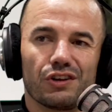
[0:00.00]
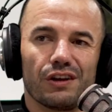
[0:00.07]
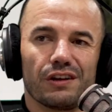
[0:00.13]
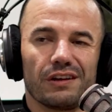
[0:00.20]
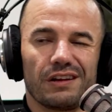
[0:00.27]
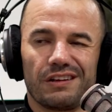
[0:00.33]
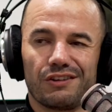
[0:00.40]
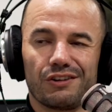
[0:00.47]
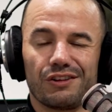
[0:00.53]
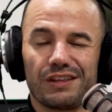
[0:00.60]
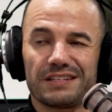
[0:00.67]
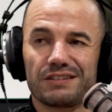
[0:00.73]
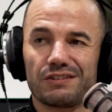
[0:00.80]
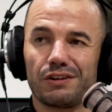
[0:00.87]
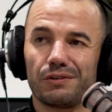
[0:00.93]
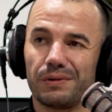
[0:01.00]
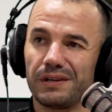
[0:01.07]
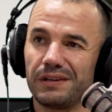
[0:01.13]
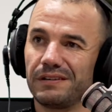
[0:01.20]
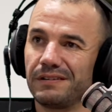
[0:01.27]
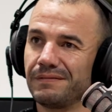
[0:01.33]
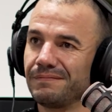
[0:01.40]
don't you know? There's no
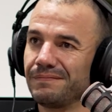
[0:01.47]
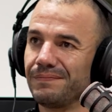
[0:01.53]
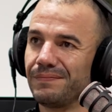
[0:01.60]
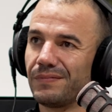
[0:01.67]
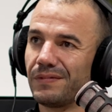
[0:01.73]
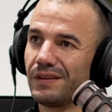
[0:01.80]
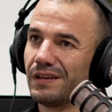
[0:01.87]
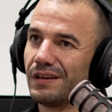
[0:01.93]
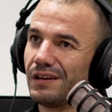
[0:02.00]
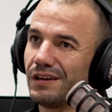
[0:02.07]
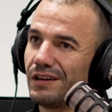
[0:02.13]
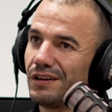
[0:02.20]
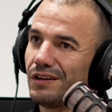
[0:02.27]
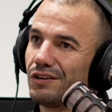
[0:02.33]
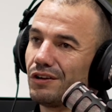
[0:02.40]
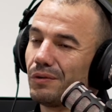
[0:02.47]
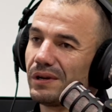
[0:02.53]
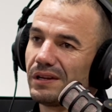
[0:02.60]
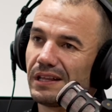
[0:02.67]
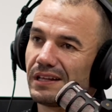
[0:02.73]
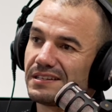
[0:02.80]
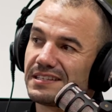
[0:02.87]
one, no
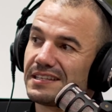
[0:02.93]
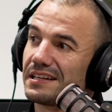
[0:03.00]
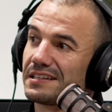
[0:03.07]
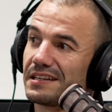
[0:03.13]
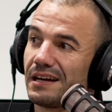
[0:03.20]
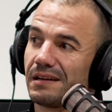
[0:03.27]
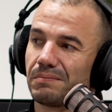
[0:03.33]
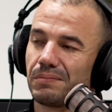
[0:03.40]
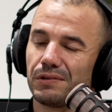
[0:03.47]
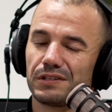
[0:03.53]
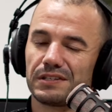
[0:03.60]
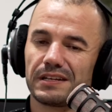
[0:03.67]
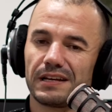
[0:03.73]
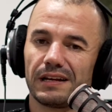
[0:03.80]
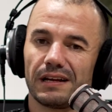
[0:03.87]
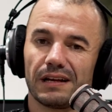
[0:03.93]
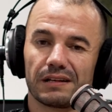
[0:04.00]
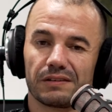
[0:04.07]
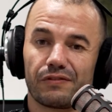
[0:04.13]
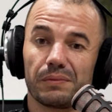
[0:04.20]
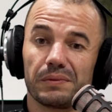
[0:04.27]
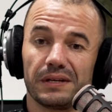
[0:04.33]
one that sticks out per se.
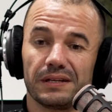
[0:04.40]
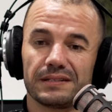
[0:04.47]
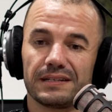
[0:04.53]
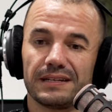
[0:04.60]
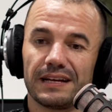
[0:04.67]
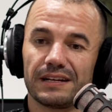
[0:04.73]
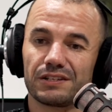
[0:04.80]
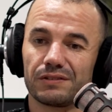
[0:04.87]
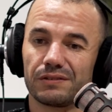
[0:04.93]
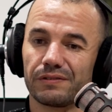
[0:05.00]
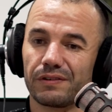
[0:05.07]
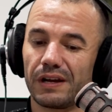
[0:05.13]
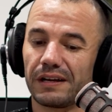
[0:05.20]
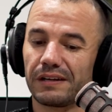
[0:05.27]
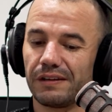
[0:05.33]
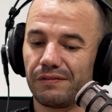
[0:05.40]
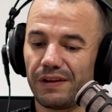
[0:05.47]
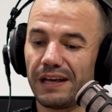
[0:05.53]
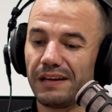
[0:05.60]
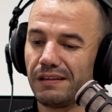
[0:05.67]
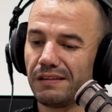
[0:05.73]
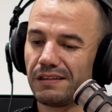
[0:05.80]
Like from an international, like if
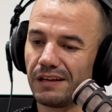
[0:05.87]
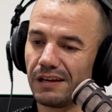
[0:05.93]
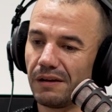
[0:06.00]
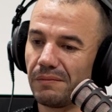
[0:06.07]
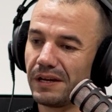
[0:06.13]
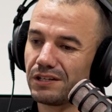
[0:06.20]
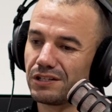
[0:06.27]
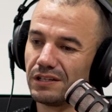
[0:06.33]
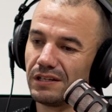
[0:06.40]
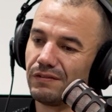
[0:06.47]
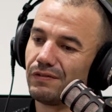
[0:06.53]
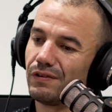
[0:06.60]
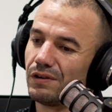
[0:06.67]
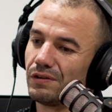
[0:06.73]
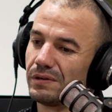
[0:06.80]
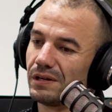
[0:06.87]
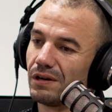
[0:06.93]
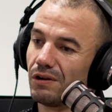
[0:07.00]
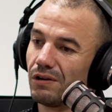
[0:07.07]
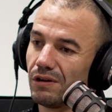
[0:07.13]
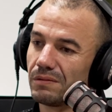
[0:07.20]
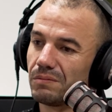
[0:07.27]
anything, I'm actually following a
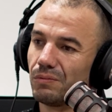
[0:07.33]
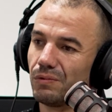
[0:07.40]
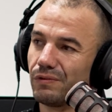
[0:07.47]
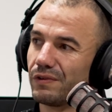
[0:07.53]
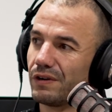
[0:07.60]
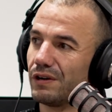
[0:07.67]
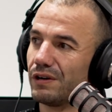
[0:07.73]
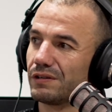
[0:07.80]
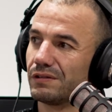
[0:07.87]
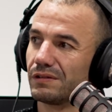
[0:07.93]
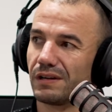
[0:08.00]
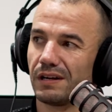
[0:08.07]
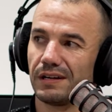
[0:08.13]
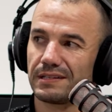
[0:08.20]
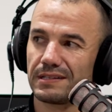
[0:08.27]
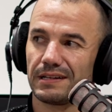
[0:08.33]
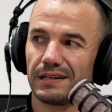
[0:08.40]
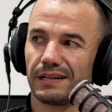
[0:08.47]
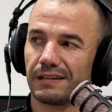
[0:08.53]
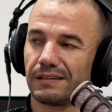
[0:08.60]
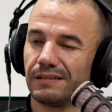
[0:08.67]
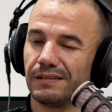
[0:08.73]
lot more of the local guys.
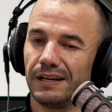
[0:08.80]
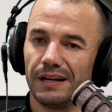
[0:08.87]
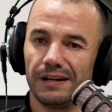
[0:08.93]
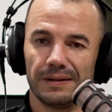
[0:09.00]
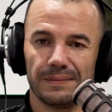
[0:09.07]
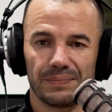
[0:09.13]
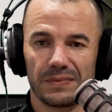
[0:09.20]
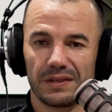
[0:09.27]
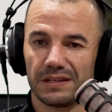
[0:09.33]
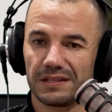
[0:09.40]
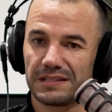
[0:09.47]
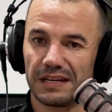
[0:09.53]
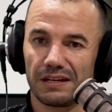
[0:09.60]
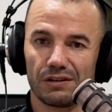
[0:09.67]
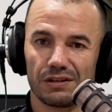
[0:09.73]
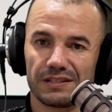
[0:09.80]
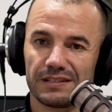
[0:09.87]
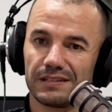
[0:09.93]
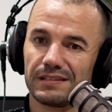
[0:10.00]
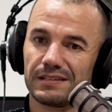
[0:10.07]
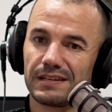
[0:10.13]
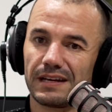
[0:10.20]
Like yeah, the
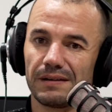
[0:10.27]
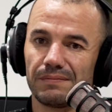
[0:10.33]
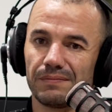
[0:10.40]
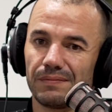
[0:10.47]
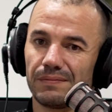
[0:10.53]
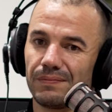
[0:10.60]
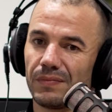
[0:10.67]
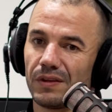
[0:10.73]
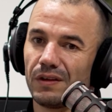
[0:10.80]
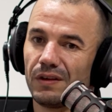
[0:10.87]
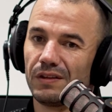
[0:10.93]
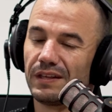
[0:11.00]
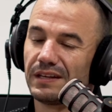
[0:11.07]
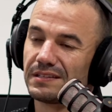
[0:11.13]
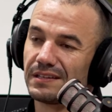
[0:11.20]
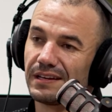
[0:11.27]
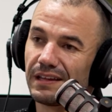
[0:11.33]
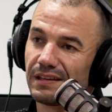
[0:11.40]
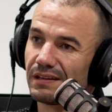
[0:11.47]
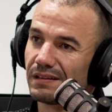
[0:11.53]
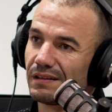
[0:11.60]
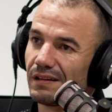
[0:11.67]
SAOTAs. Um, there's
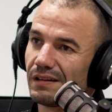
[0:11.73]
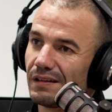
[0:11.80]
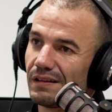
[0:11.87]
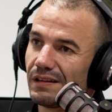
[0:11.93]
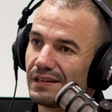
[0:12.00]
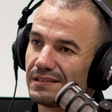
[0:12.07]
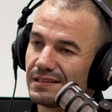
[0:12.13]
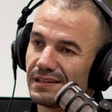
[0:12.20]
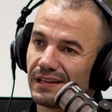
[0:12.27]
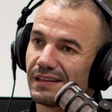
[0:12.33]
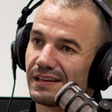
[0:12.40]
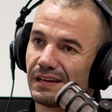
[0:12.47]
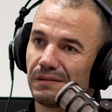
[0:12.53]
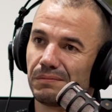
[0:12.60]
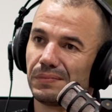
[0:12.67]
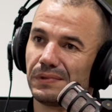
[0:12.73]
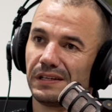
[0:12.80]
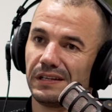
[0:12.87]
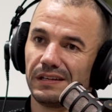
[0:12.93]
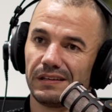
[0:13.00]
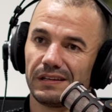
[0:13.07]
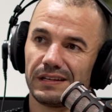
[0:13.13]
another there's another
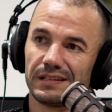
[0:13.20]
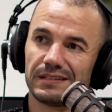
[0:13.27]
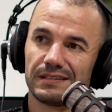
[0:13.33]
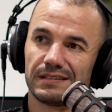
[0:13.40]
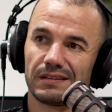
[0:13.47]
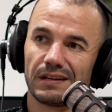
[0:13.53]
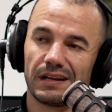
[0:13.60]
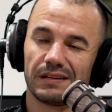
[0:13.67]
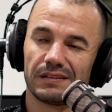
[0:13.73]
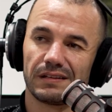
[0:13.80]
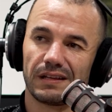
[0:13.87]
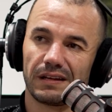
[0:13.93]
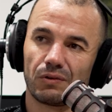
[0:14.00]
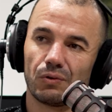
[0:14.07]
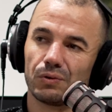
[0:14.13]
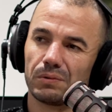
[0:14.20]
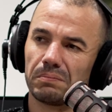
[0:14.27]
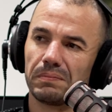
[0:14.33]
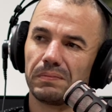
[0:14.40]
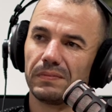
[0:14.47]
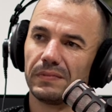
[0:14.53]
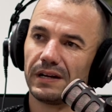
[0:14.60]
company that uh, they called
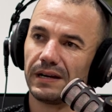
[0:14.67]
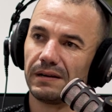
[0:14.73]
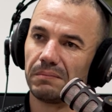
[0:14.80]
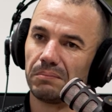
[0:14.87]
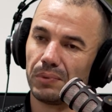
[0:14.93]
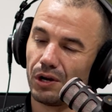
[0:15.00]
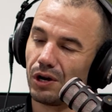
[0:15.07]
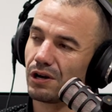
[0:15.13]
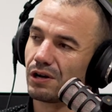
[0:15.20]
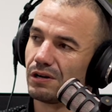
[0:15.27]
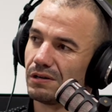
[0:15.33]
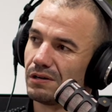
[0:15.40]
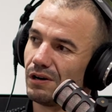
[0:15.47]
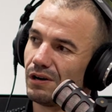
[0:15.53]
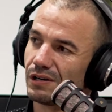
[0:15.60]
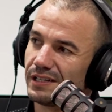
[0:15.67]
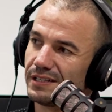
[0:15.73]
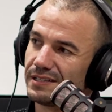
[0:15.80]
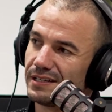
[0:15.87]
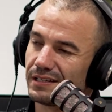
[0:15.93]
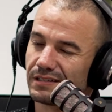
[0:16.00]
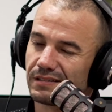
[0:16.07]
uh, Block
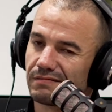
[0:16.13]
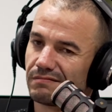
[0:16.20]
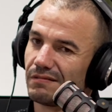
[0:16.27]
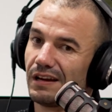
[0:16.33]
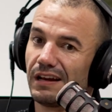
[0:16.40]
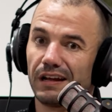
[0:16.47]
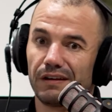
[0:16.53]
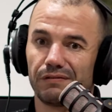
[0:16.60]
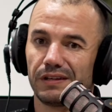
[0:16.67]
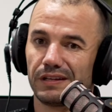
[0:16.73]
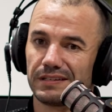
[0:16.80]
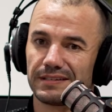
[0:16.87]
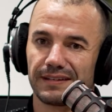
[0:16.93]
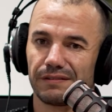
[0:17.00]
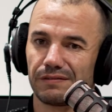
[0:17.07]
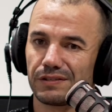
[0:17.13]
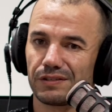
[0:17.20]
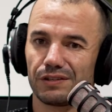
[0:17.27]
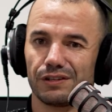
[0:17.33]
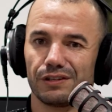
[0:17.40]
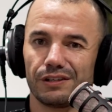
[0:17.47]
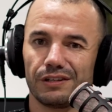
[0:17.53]
Architects love their stuff.
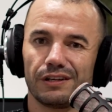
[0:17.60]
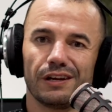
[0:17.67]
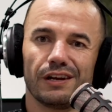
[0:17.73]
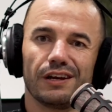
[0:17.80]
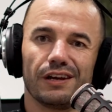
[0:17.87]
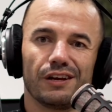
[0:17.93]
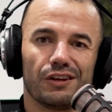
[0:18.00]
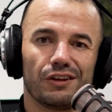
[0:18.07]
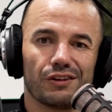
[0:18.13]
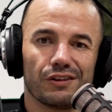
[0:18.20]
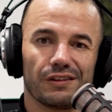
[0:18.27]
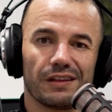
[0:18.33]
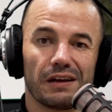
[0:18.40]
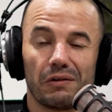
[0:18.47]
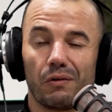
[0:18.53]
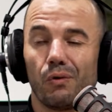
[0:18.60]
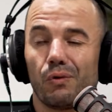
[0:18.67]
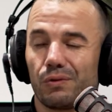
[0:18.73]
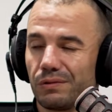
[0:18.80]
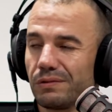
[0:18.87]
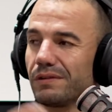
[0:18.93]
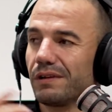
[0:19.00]
So, you know, they
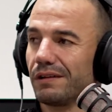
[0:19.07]
all